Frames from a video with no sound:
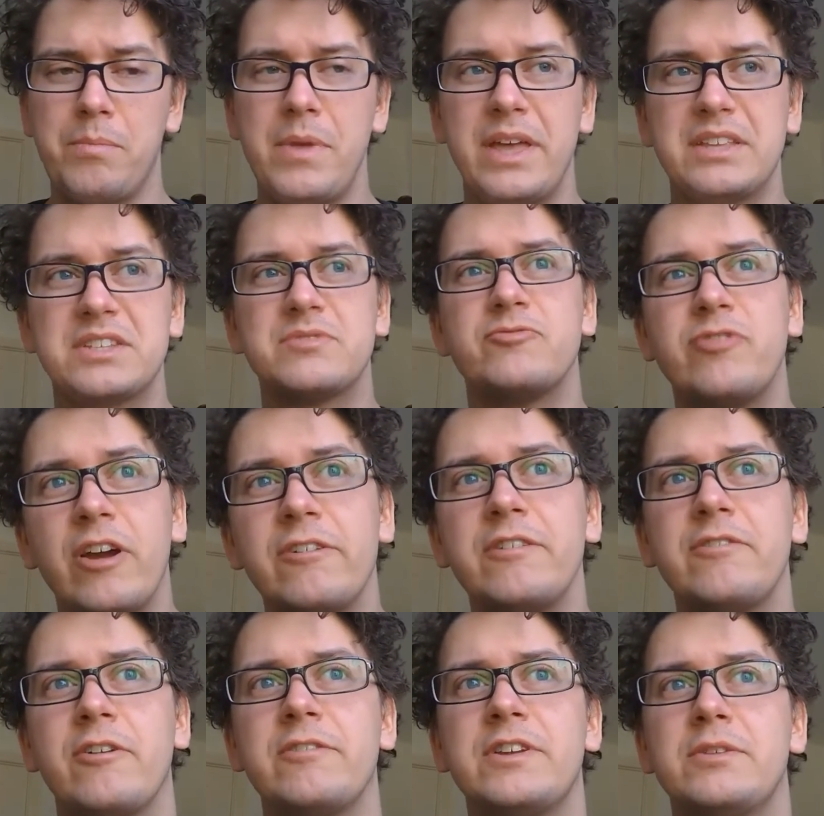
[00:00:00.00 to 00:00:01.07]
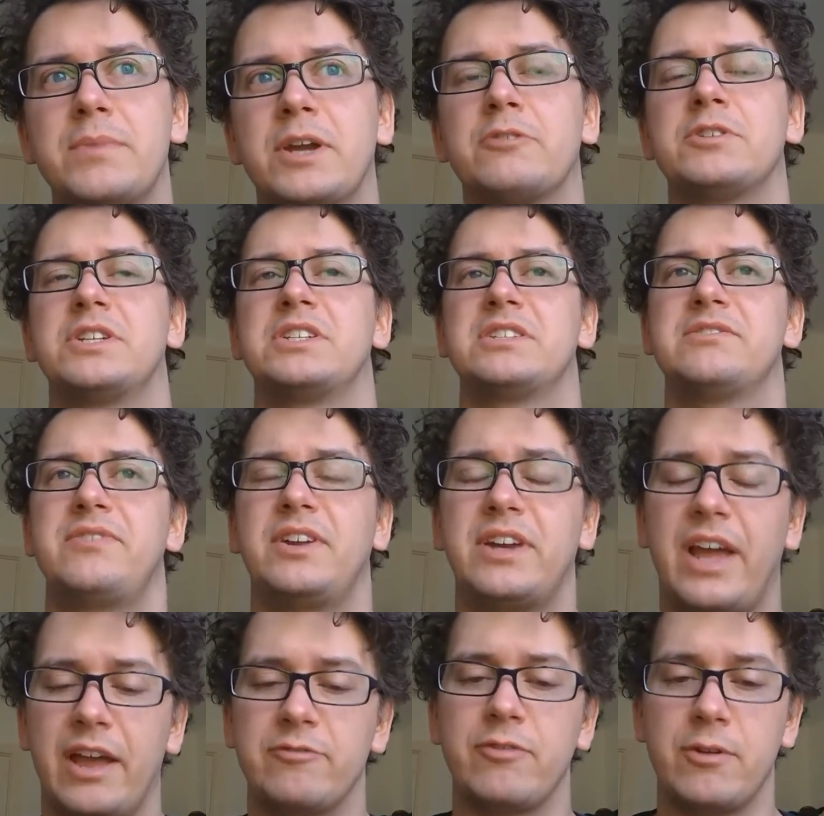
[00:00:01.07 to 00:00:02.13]
It's very, very ubiquitous. It's
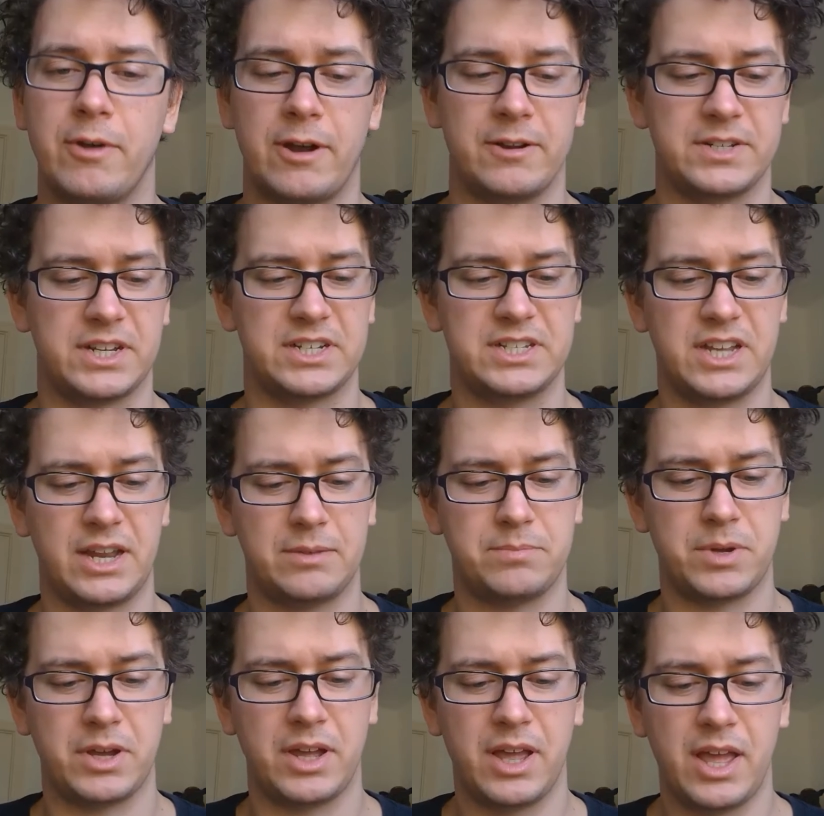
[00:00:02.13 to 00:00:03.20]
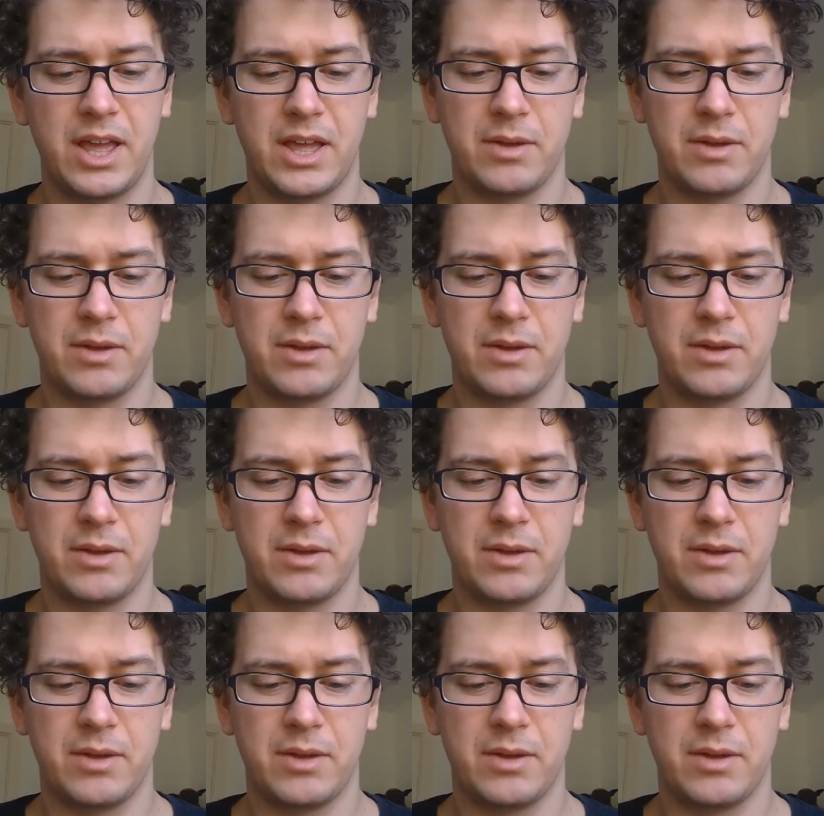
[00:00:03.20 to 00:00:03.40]
found everywhere, as I said, but